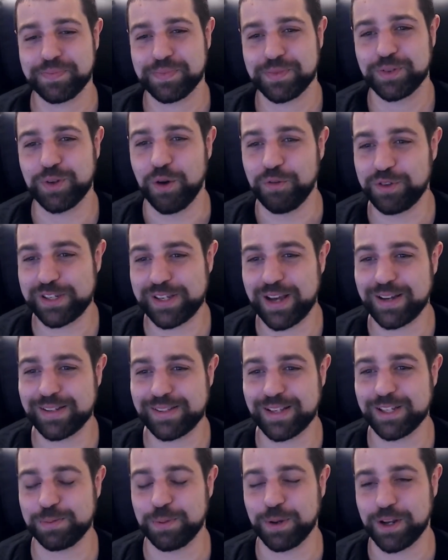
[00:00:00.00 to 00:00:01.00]
emphasize
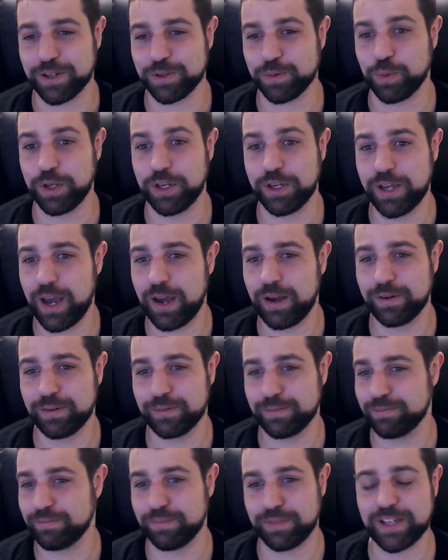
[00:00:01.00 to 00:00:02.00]
this because
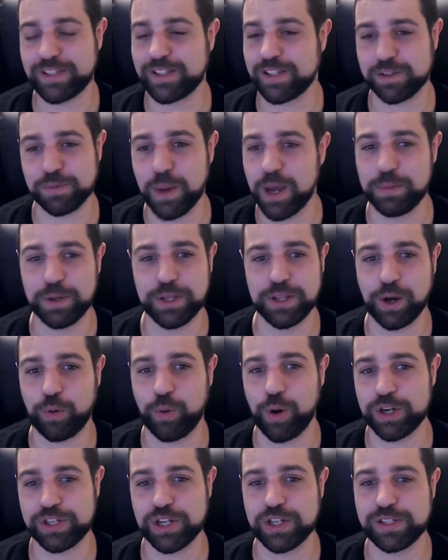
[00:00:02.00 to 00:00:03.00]
this is maybe the
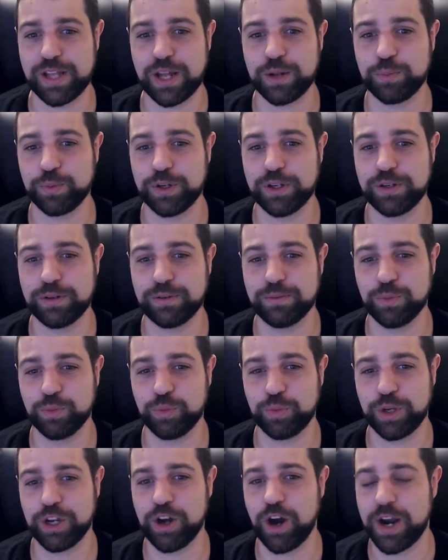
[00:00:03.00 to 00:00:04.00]
questions that we
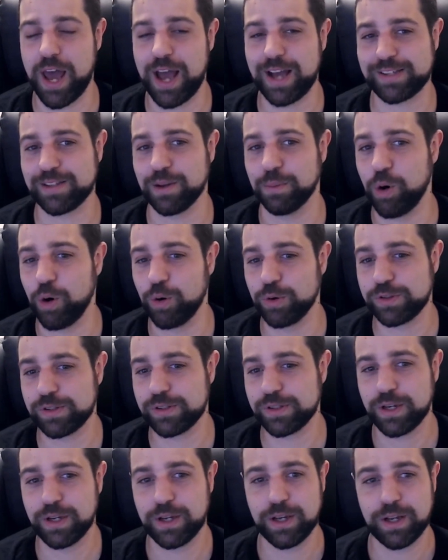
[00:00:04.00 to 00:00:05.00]
got asked the
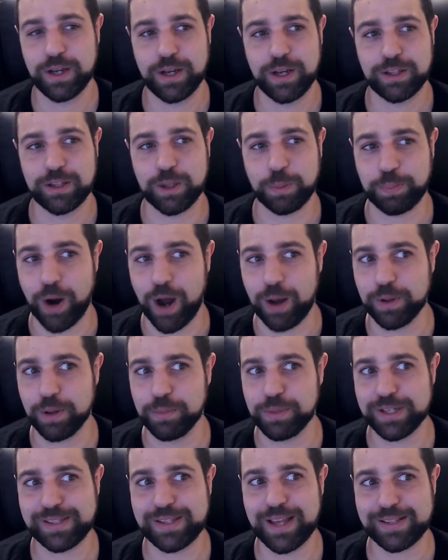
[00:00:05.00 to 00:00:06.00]
most. The
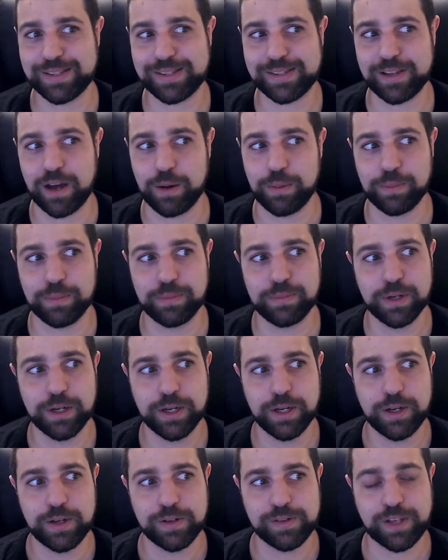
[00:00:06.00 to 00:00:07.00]
problem is that
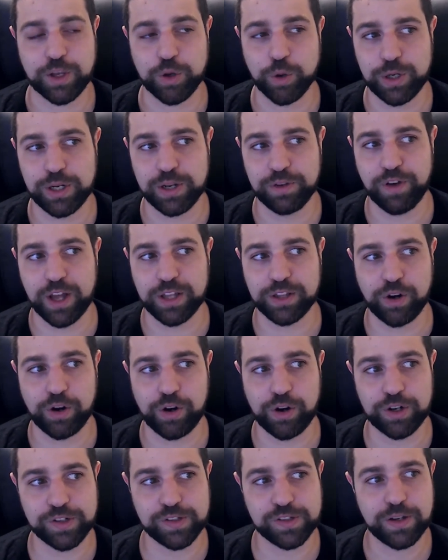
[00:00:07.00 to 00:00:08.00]
some security
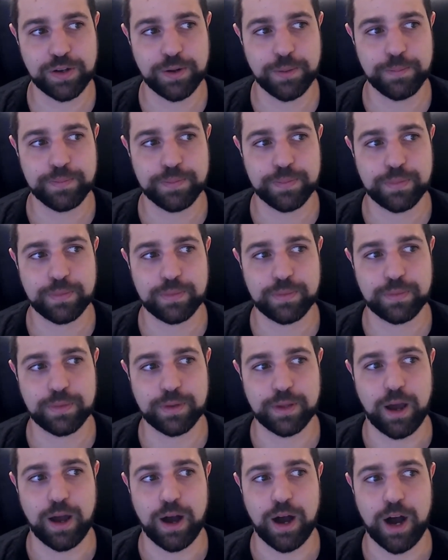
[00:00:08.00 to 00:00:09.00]
vendors
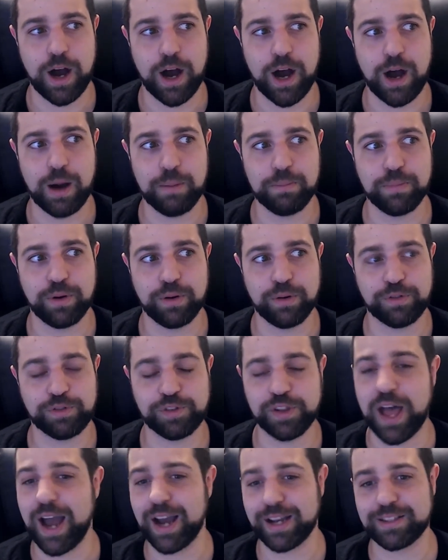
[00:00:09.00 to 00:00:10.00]

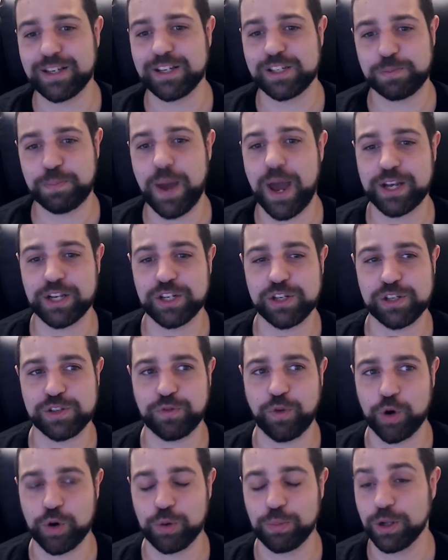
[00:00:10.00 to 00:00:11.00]
flag this package as
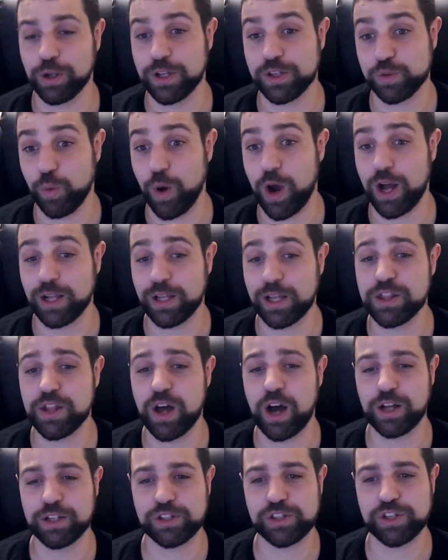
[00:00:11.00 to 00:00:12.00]
vulnerable as well, and not